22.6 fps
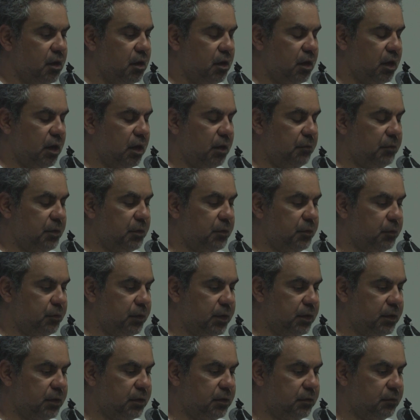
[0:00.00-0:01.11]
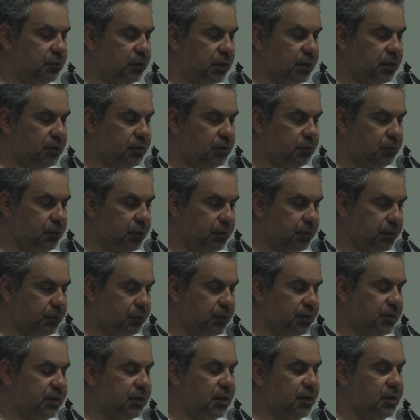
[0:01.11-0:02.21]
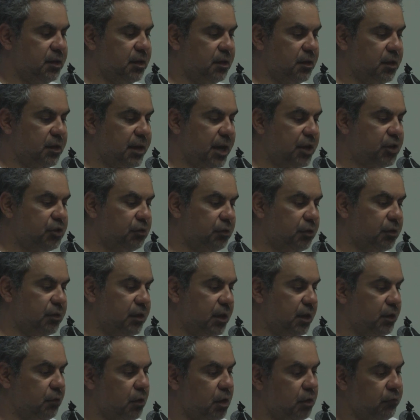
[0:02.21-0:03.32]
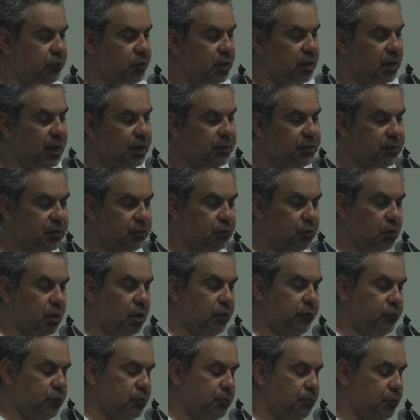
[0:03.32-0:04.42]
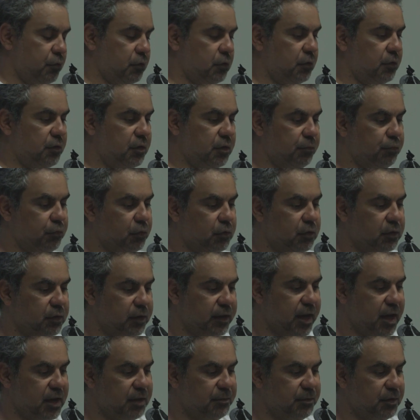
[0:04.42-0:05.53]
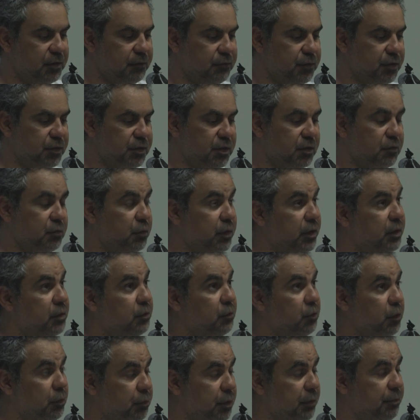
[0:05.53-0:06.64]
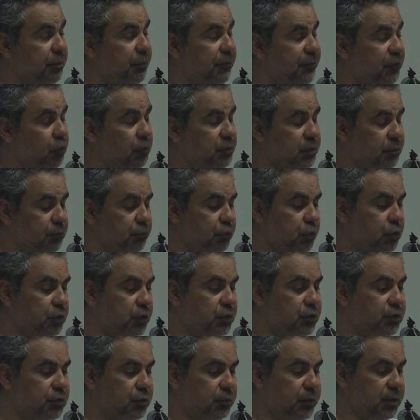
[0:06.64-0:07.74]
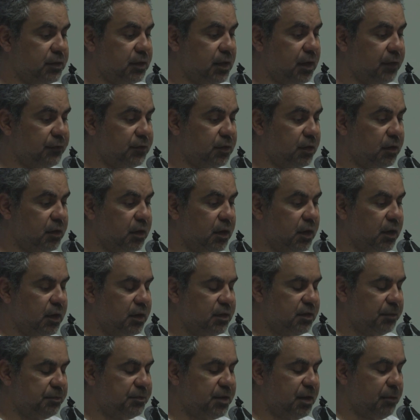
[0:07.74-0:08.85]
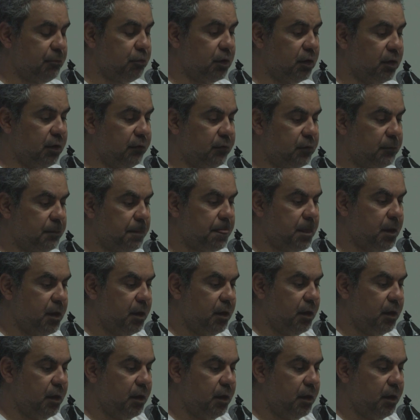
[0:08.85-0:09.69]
We were in Sydney at the National Theatre over in London. We're over in Brooklyn at the Brooklyn Academy of Music. We performed in Brooklyn 2 weeks after September 11.